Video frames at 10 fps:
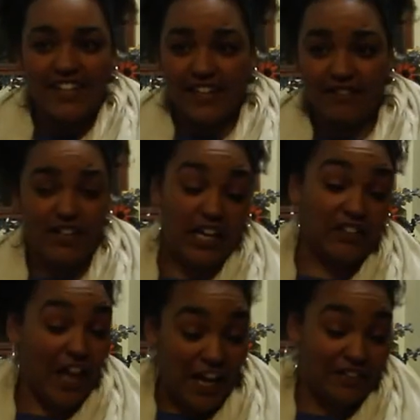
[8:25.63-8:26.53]
if not a
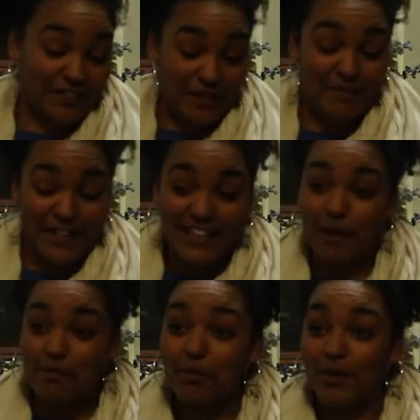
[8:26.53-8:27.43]
lot of something,
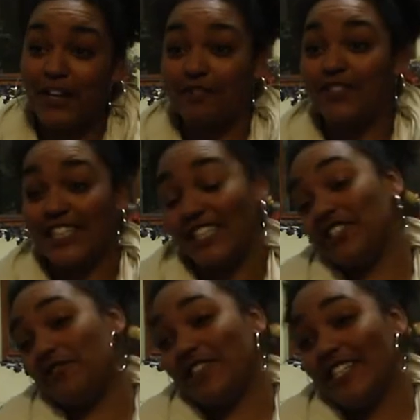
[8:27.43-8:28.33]
that people can relate
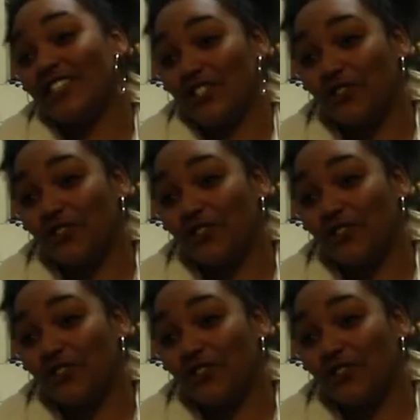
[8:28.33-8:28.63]
to within the